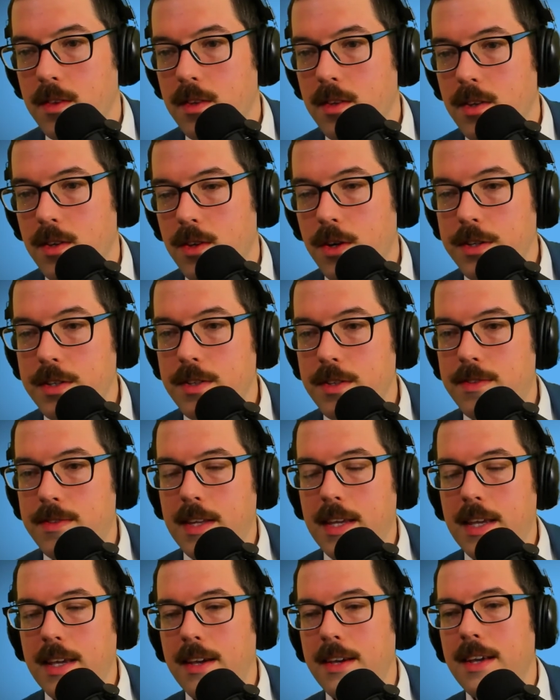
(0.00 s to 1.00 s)
Good to
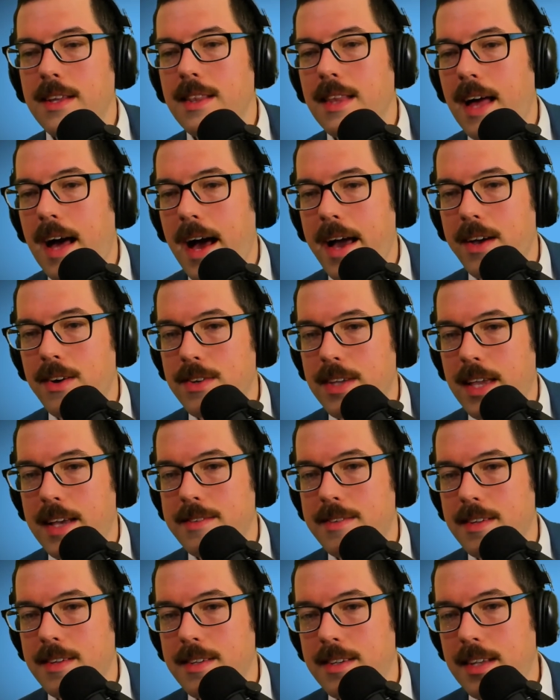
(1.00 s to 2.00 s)
see you, Eliel.
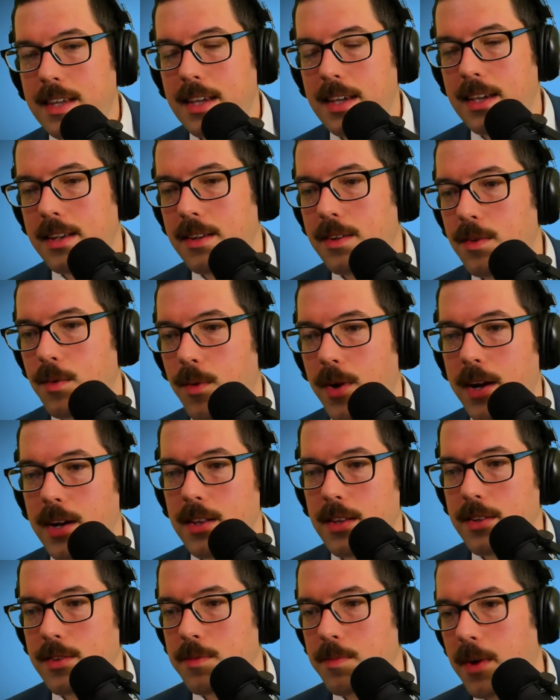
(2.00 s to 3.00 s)
Yes, indeed.
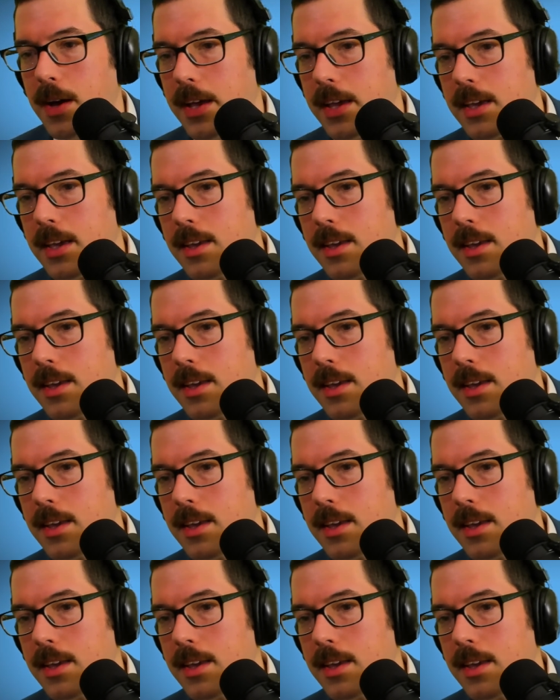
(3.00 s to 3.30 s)
Wireless Mike.